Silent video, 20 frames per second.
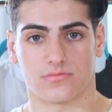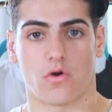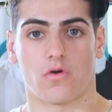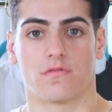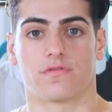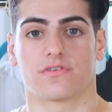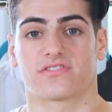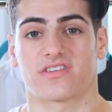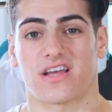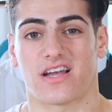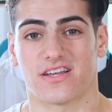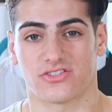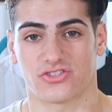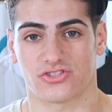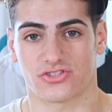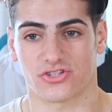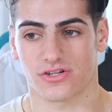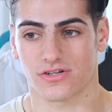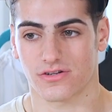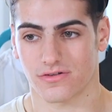oversized
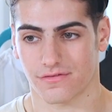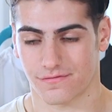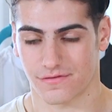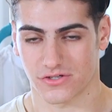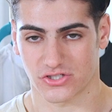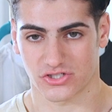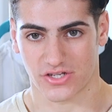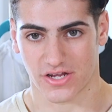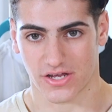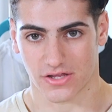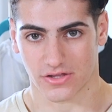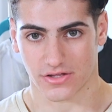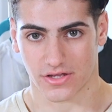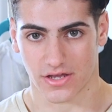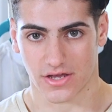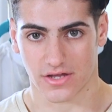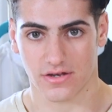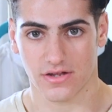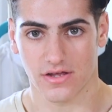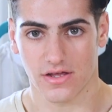shirt, fishtail
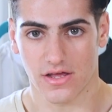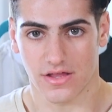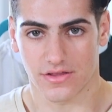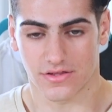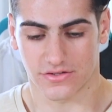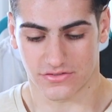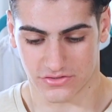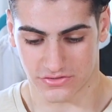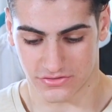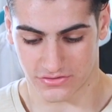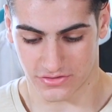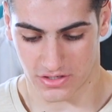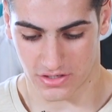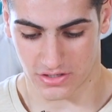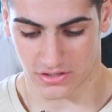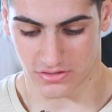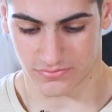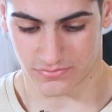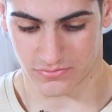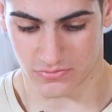again. This is
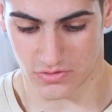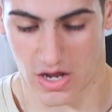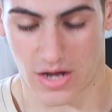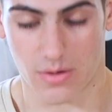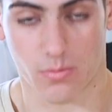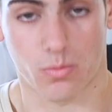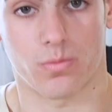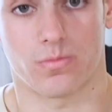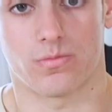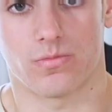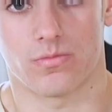uh, I,